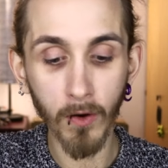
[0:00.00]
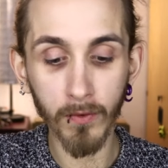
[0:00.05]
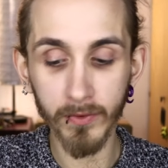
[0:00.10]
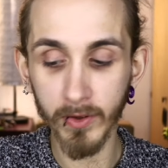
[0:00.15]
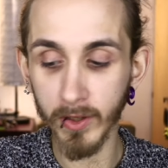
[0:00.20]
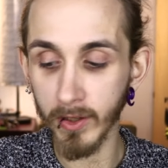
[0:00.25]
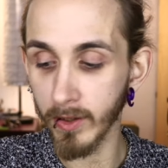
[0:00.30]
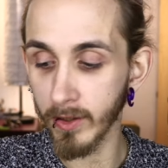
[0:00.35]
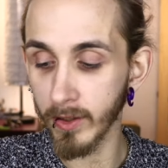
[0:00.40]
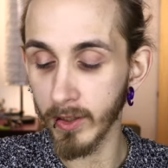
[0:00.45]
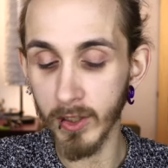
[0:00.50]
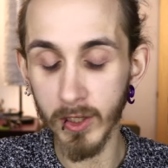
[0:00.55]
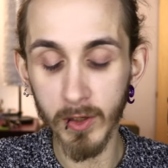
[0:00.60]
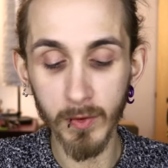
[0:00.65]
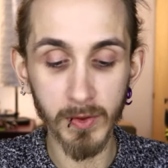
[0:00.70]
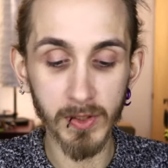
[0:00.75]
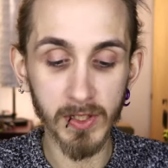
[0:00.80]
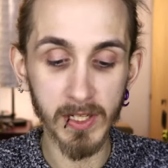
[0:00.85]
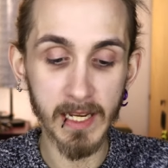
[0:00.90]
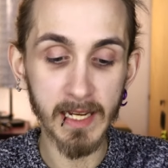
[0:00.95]
after
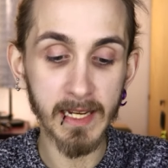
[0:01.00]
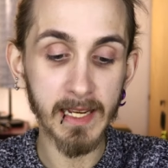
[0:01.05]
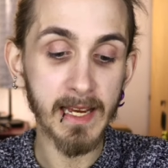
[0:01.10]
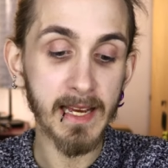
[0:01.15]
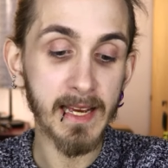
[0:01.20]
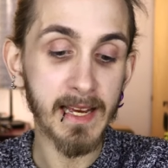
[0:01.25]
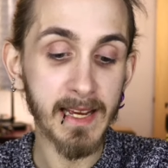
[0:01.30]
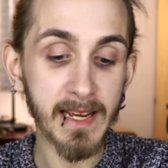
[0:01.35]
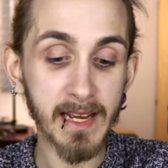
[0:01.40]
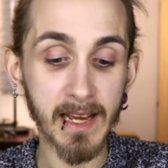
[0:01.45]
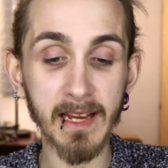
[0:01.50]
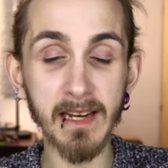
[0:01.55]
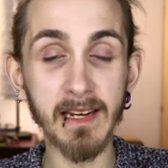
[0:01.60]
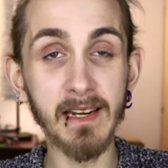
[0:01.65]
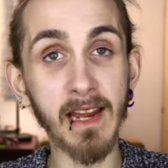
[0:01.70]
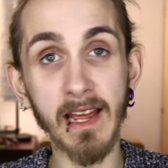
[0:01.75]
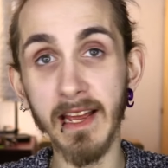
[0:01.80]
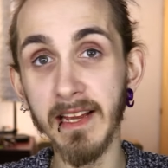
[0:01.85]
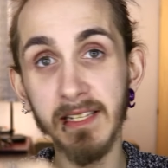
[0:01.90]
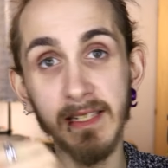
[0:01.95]
using
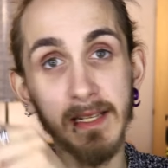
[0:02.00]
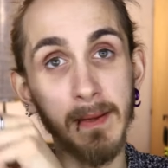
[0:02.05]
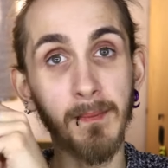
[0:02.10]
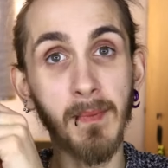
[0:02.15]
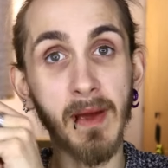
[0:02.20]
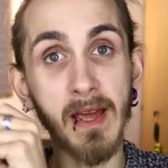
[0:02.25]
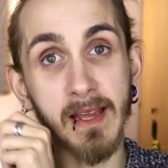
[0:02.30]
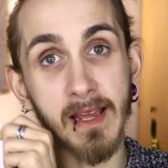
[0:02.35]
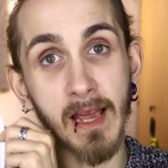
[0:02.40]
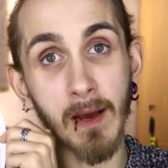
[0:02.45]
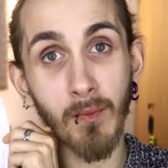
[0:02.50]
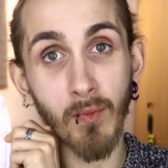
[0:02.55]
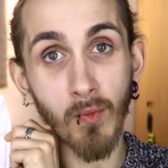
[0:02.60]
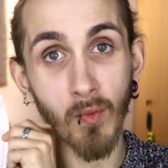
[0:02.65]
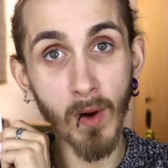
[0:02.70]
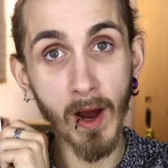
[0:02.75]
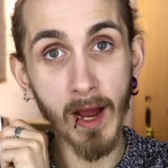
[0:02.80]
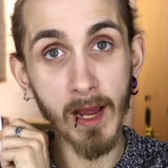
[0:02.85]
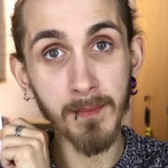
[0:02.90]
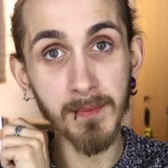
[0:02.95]
these makeup
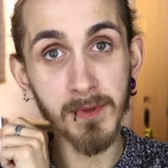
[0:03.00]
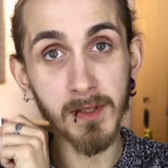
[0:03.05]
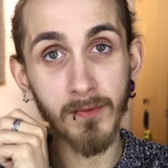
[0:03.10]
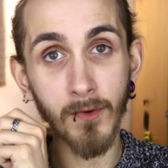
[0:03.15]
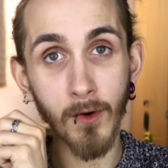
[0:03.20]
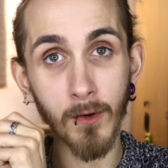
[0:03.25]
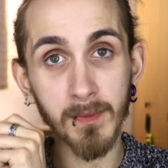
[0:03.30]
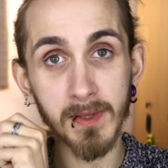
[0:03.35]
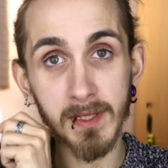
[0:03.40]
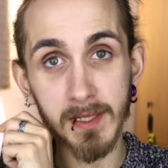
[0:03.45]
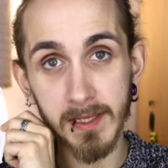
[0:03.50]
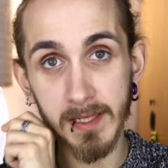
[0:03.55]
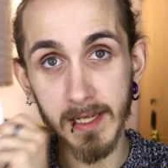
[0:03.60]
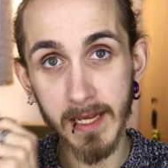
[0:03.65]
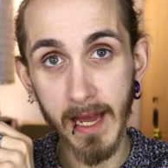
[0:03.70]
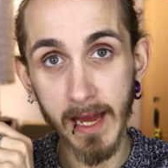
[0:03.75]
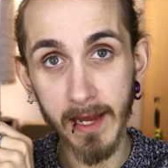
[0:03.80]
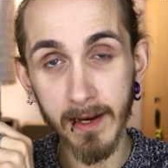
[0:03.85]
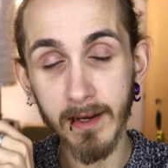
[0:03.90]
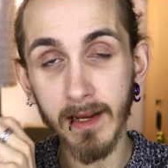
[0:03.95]
wipes from
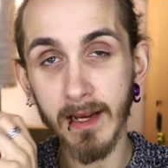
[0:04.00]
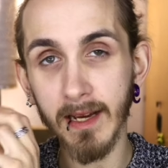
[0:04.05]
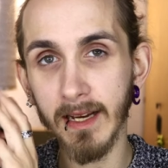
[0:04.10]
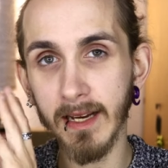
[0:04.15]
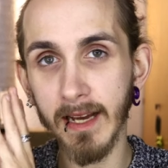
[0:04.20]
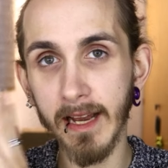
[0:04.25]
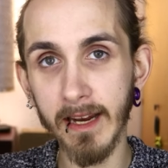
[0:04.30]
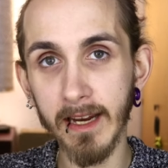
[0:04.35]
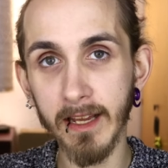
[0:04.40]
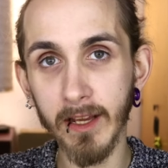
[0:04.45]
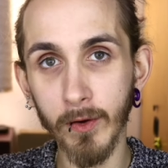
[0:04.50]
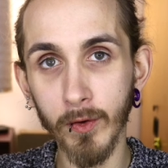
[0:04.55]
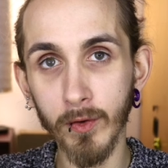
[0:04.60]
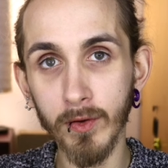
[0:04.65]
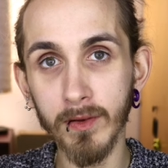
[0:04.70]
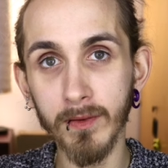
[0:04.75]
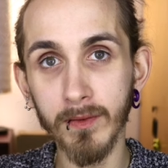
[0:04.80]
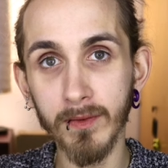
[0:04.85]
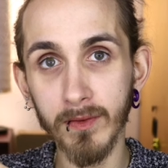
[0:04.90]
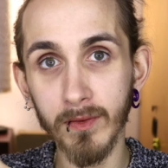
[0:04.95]
CN. Really
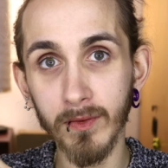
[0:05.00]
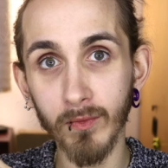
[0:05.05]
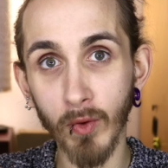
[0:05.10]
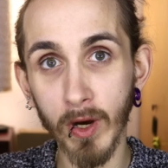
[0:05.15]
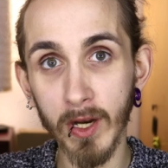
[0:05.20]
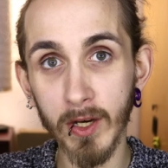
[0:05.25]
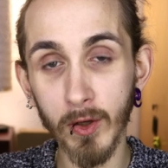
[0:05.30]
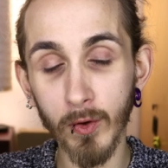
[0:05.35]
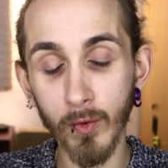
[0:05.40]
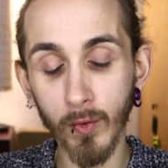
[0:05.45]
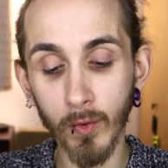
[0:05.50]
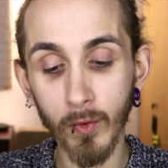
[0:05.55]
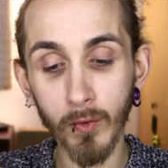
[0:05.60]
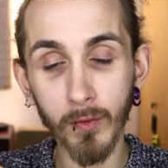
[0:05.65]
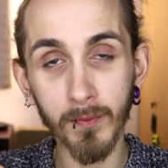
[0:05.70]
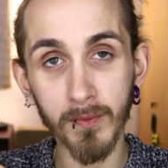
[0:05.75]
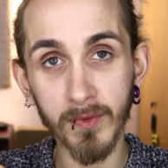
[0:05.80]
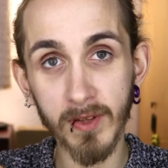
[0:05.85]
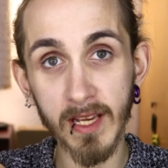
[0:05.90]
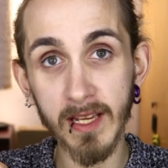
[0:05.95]
good. 1 euro,
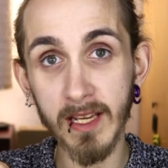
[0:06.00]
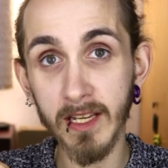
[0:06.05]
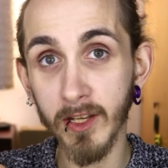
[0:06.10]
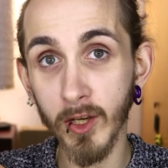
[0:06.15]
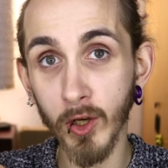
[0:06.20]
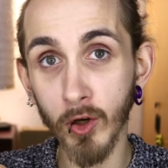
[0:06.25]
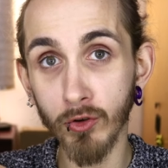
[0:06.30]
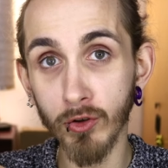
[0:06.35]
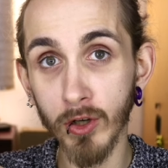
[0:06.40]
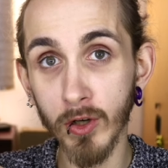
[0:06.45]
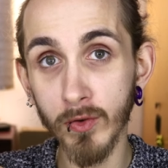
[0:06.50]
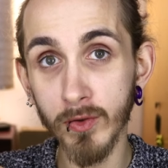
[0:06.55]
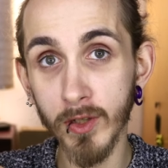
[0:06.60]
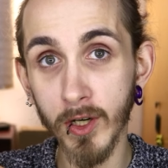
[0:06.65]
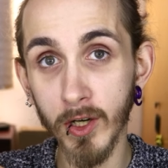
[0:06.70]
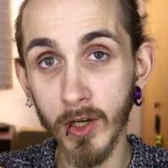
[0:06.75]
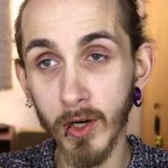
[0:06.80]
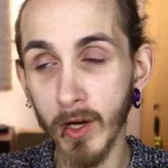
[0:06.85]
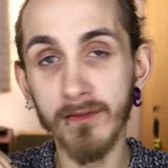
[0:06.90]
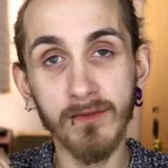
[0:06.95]
10
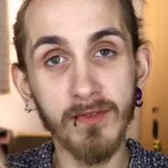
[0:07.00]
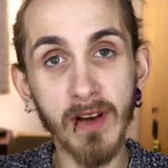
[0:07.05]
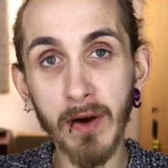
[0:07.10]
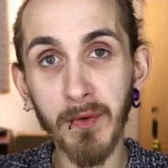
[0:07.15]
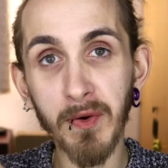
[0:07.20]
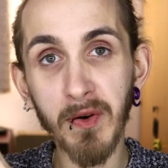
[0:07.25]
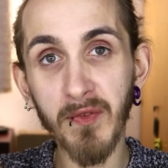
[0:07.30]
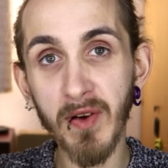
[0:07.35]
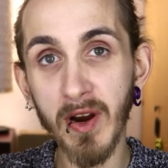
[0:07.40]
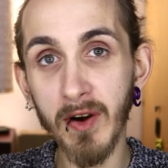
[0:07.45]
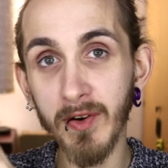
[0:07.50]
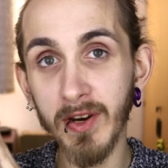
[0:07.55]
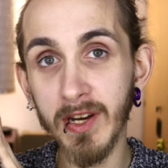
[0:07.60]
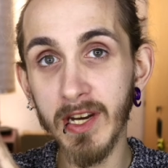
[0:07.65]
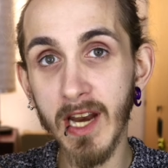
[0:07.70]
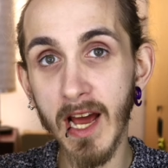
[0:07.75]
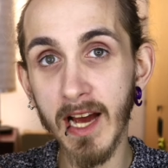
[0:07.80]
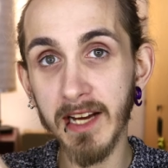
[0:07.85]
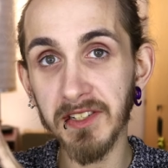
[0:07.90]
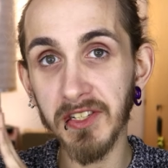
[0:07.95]
kronor. Very, very
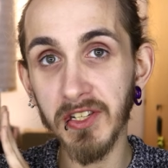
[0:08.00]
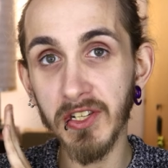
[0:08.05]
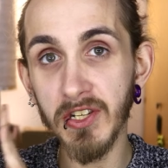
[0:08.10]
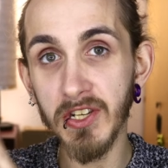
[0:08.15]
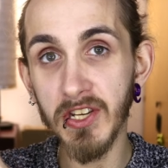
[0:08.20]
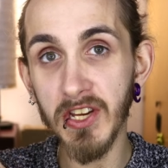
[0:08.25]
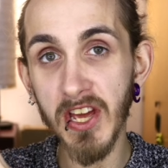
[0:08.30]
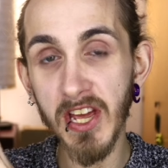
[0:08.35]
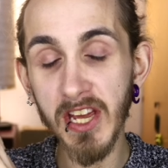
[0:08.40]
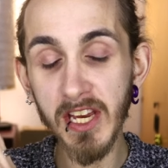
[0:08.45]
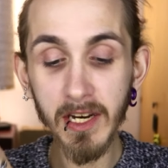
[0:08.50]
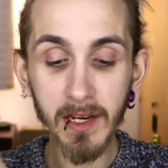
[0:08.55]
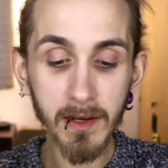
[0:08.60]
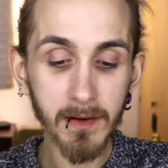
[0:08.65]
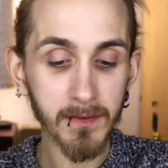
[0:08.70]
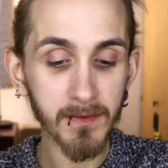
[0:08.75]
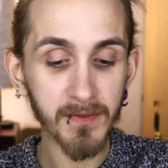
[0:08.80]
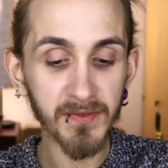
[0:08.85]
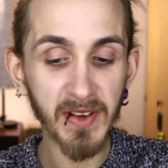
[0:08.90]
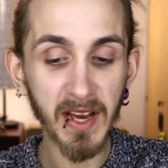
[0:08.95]
nice indeed.
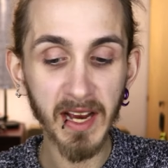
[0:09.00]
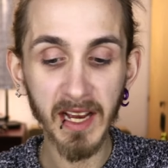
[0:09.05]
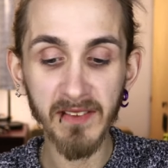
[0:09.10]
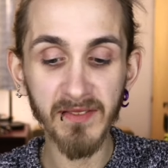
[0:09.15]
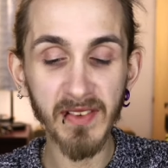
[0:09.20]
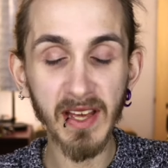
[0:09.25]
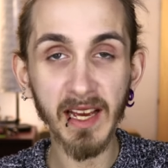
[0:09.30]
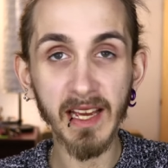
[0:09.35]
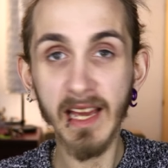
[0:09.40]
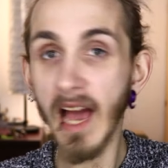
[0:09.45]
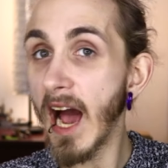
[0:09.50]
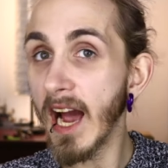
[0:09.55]
Very, very